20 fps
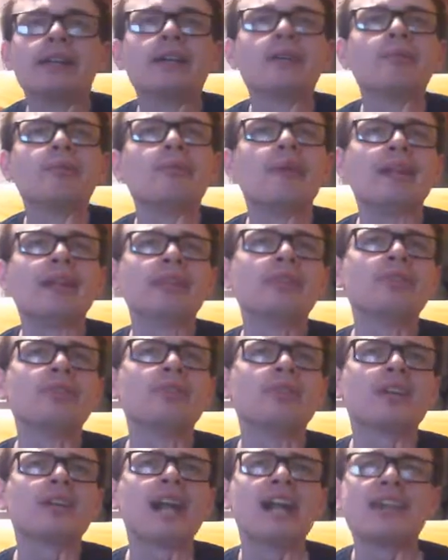When you
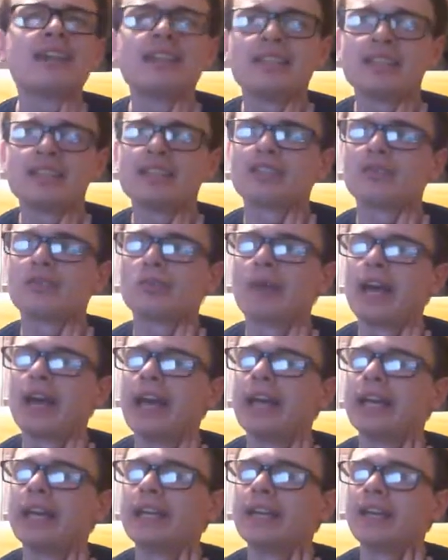look at it this
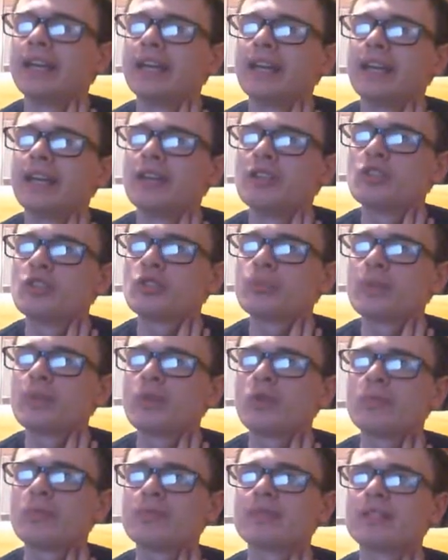way, it just
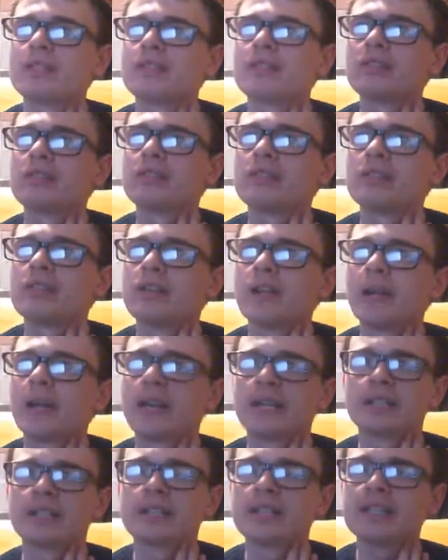becomes
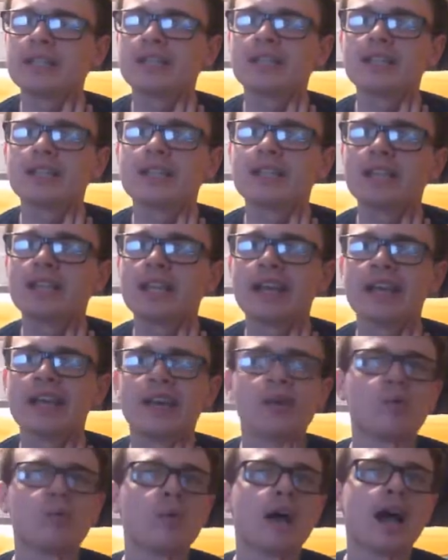exceedingly
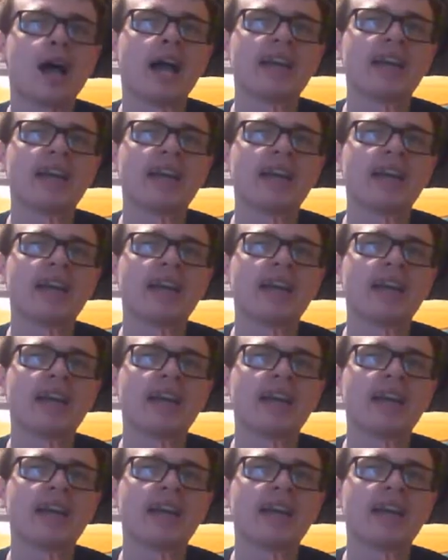clear why